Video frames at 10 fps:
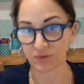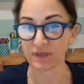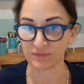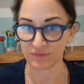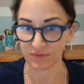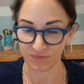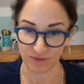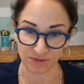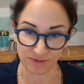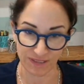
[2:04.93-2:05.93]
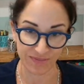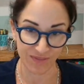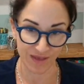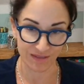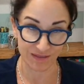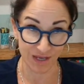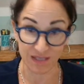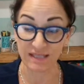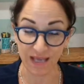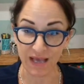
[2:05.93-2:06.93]
and fulfilled and
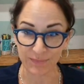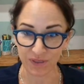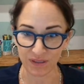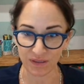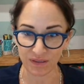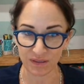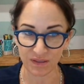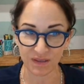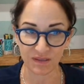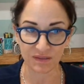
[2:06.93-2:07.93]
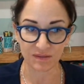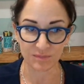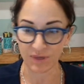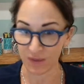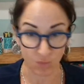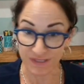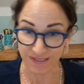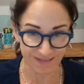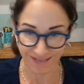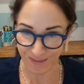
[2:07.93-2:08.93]
thus happy, but I
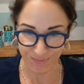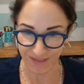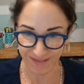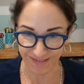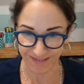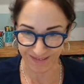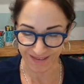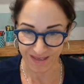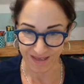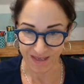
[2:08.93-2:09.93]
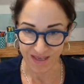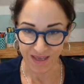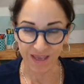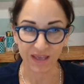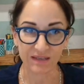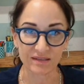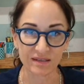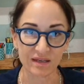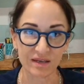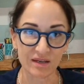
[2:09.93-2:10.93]
wasn't happy. And
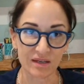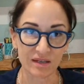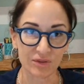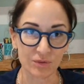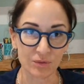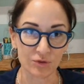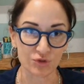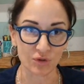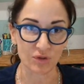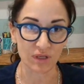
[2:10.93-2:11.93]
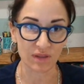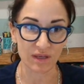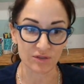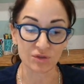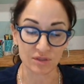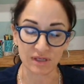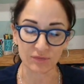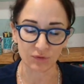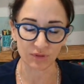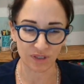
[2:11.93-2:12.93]
through a journey that took
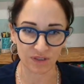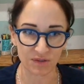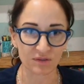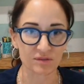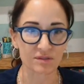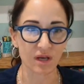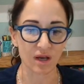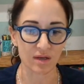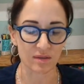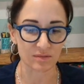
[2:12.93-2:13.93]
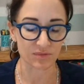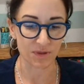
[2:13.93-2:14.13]
several years of